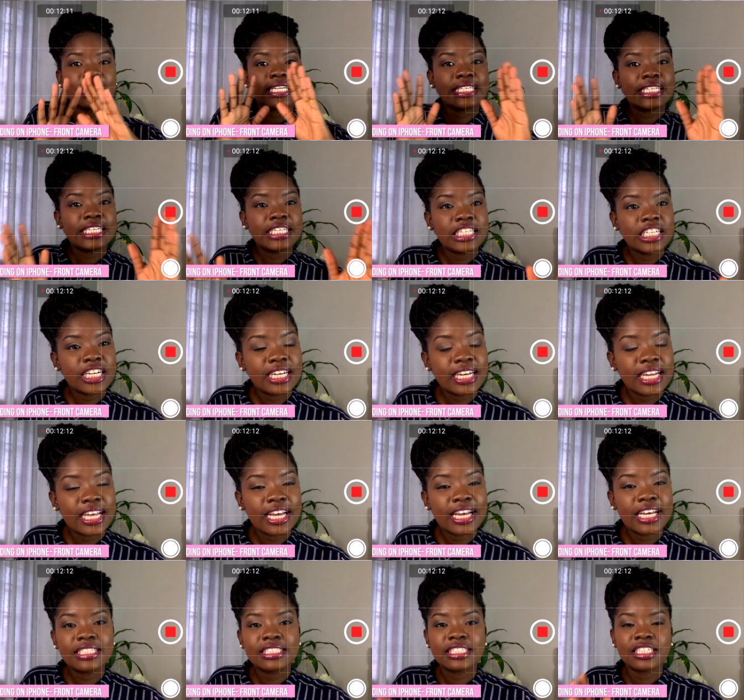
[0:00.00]
Clean your
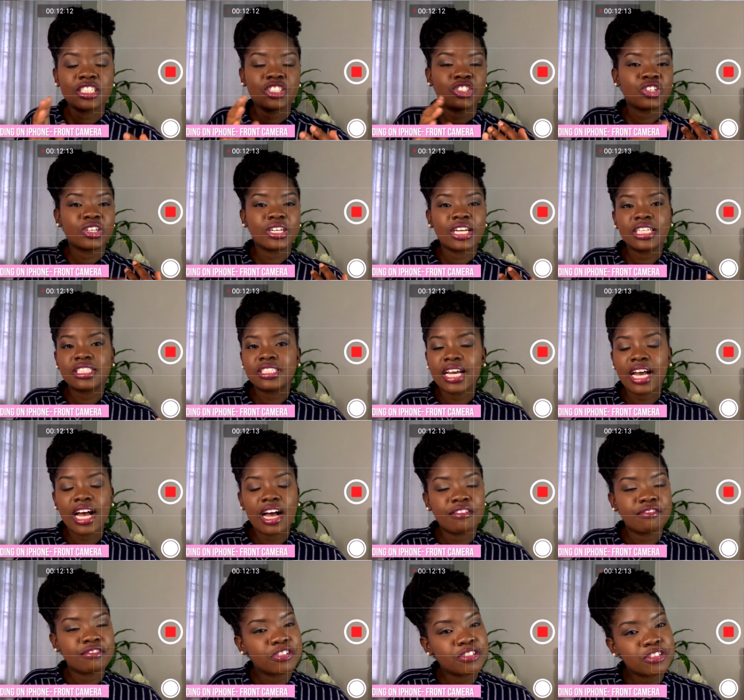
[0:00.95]
lens, ensure that you
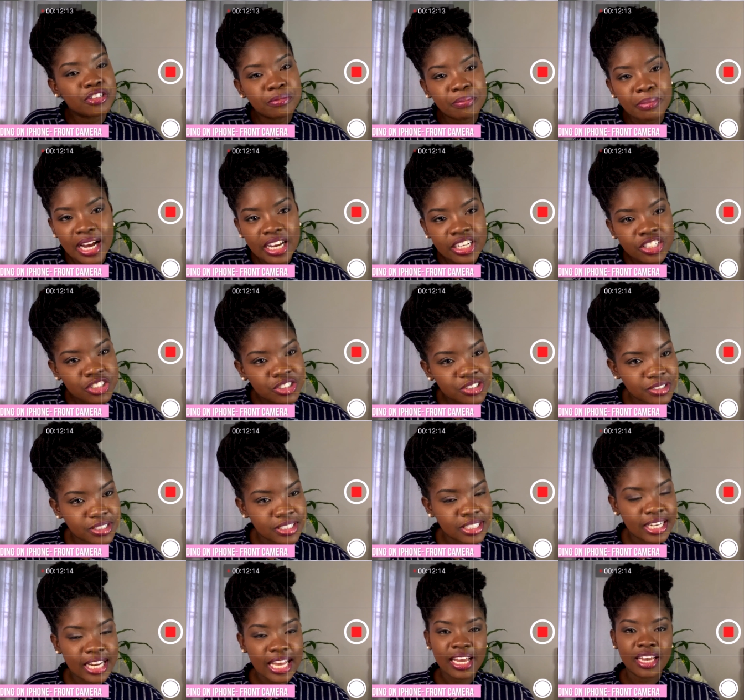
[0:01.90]
have good
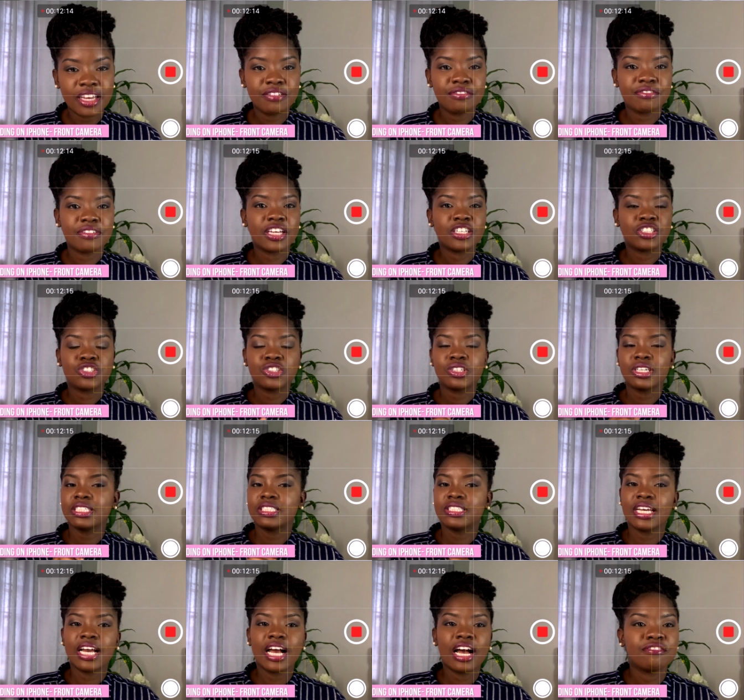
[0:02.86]
battery life, ensure
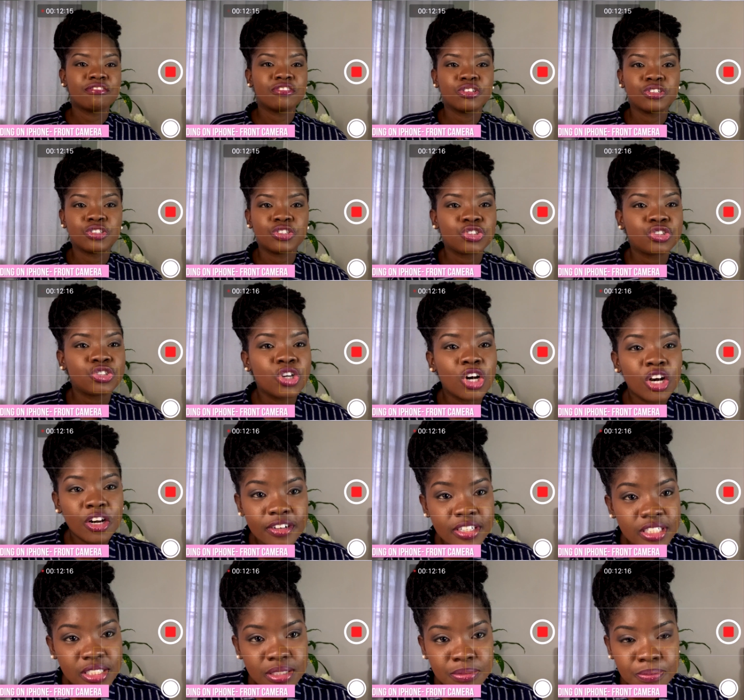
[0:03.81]
that you have good
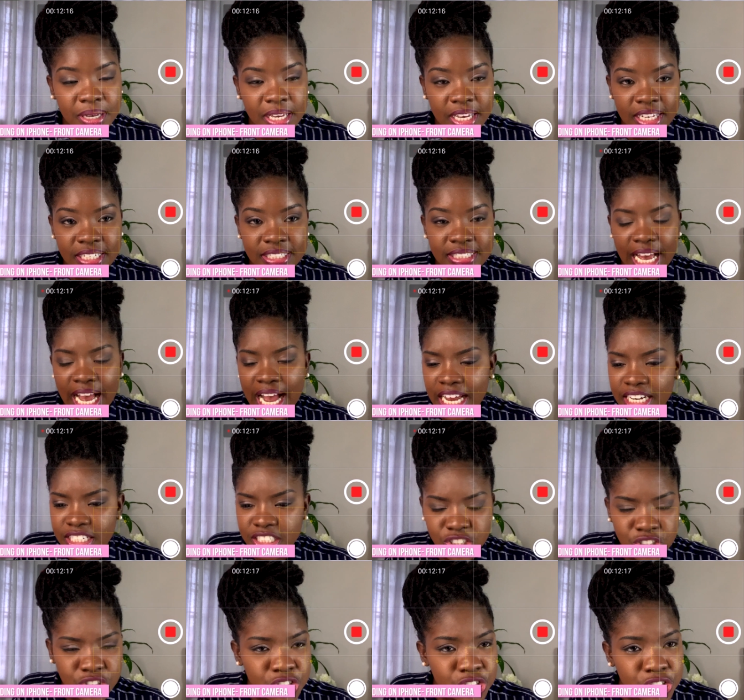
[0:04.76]
storage space,
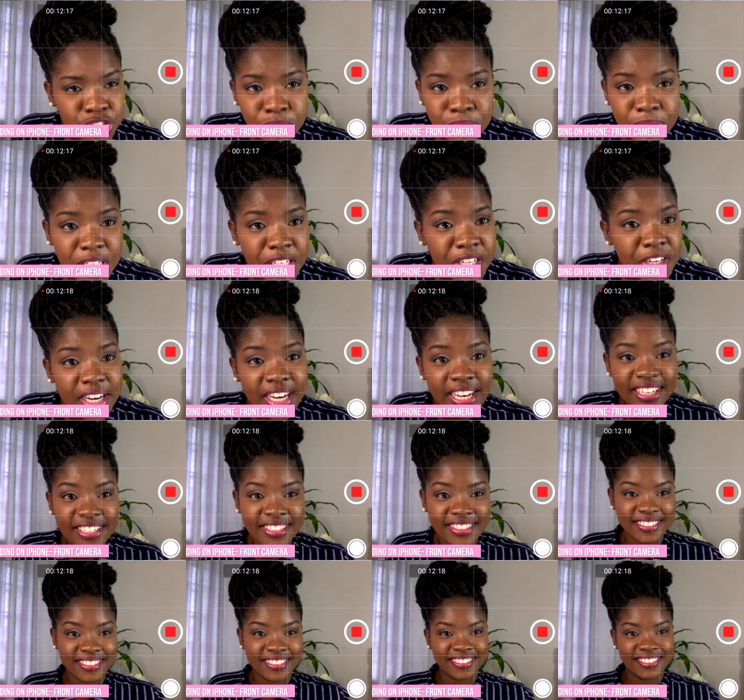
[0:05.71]
and you should be
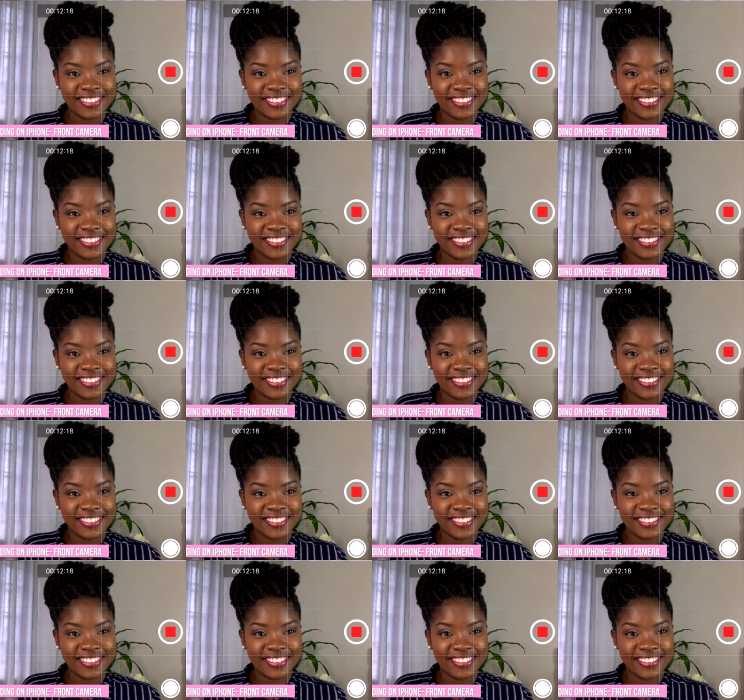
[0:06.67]
great.